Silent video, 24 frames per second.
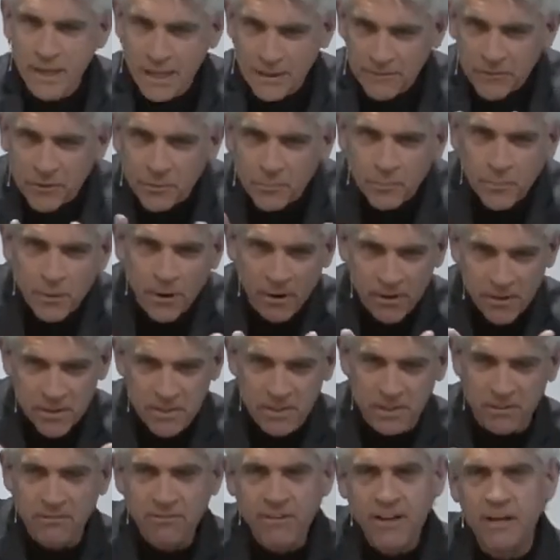Then we have to
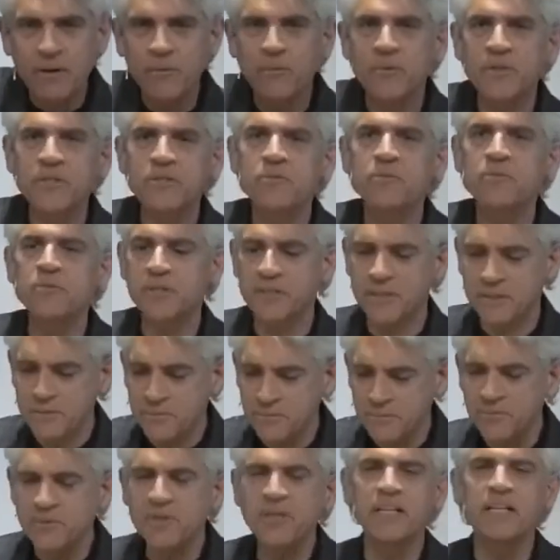parse it and find out
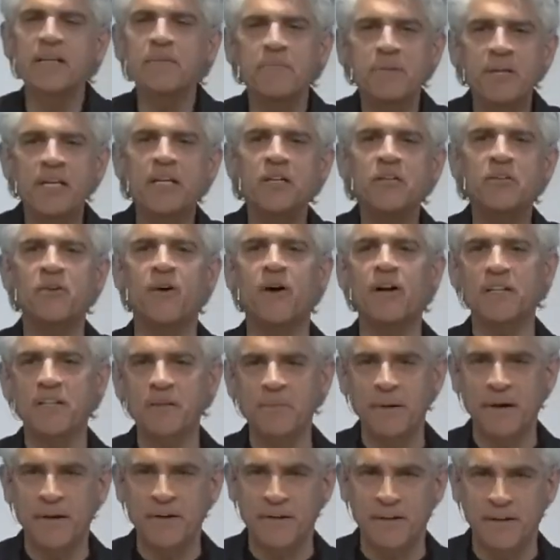what's really being
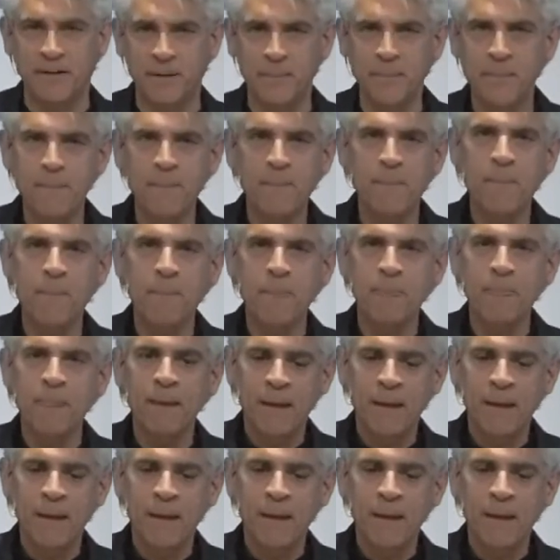talked about here.